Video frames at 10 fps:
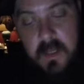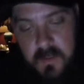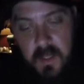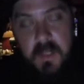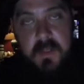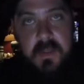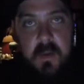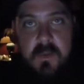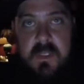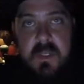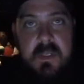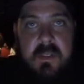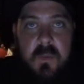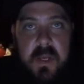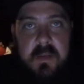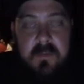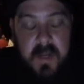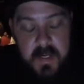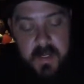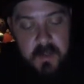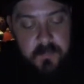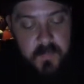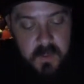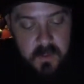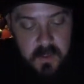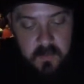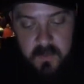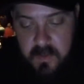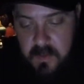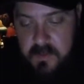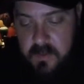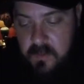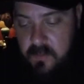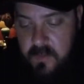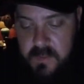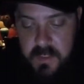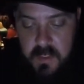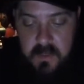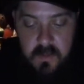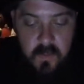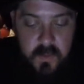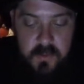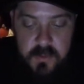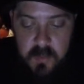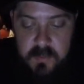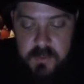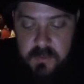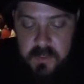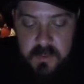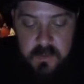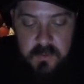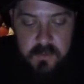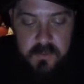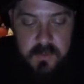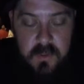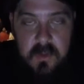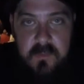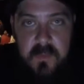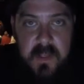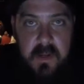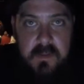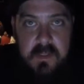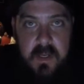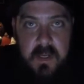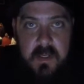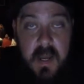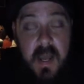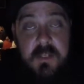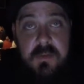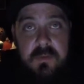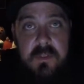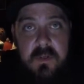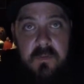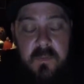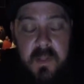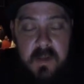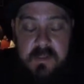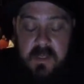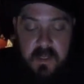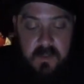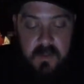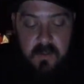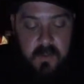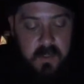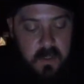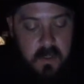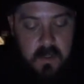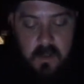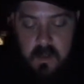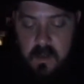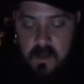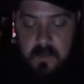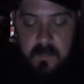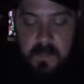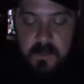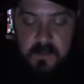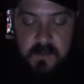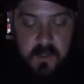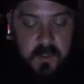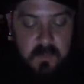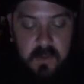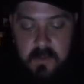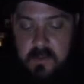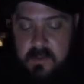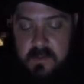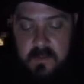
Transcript: luckily that was the easy way to find out. So once again, when you're troubleshooting, you start from the outside. I generally start from the outside and go in. You start at the motors,